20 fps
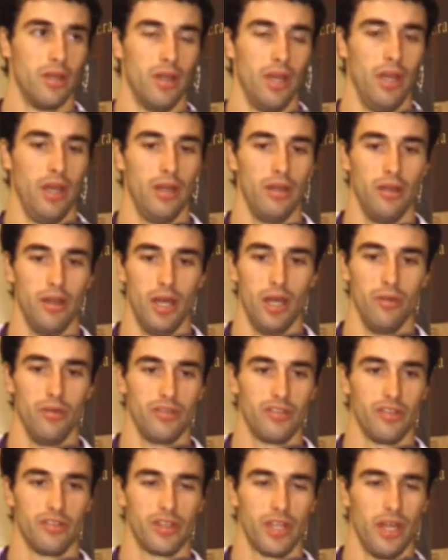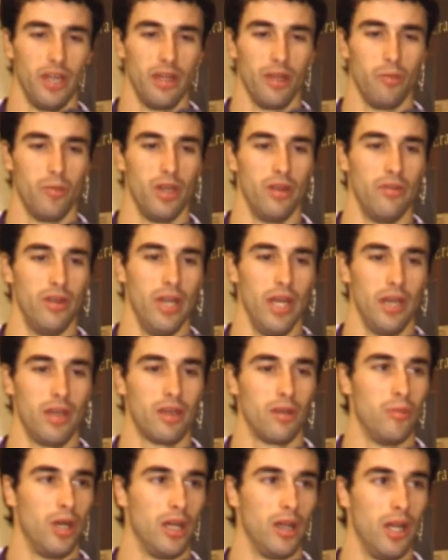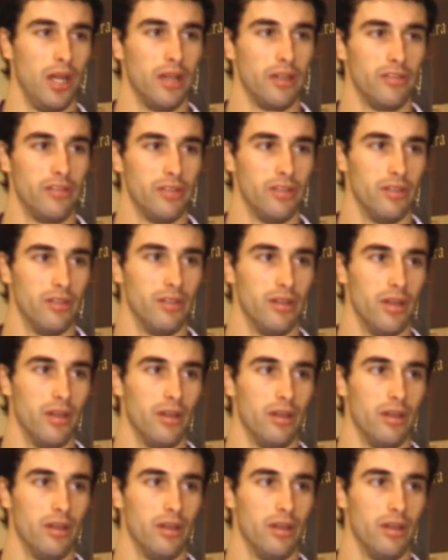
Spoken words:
and I was just getting a bit of an ache in my legs, and